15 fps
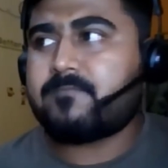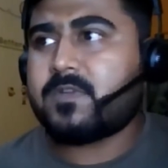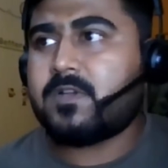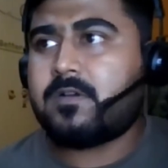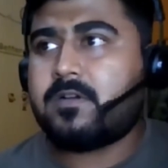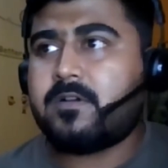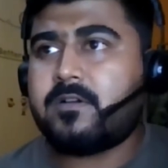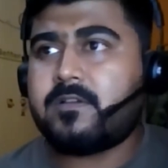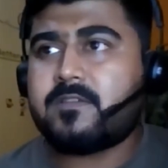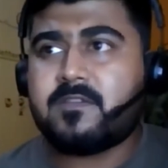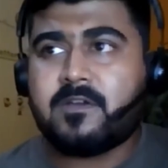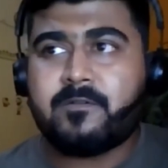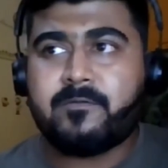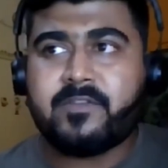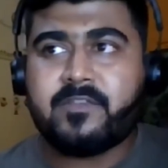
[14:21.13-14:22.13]
uh,
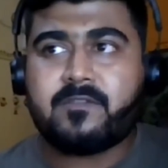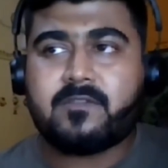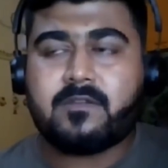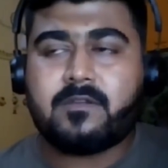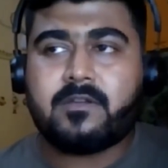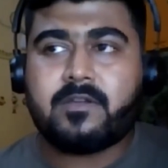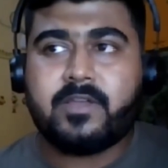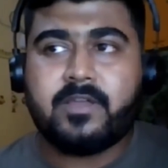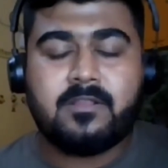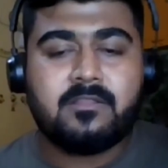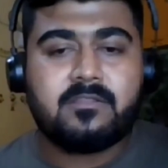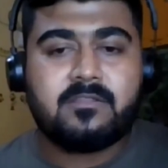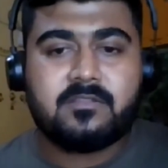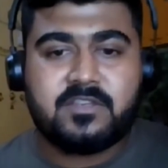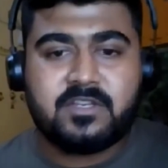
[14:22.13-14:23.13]
service uh,
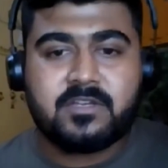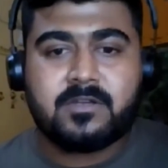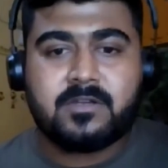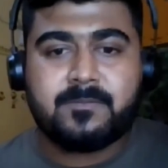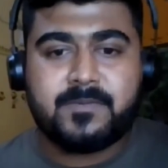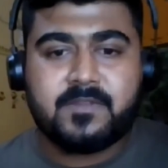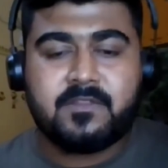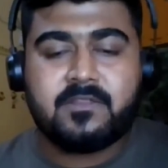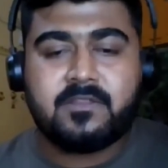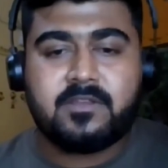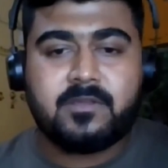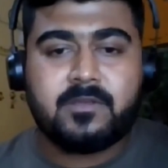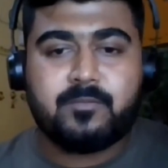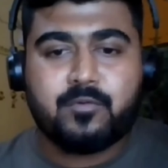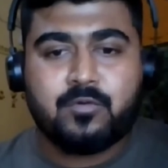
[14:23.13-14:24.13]
health checkups in
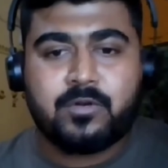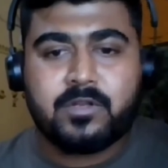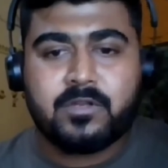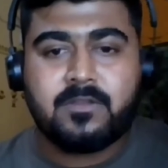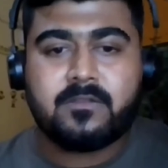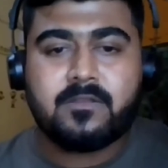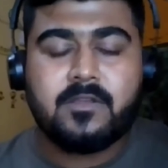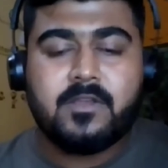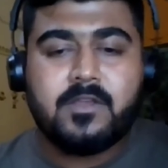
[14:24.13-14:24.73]
the portals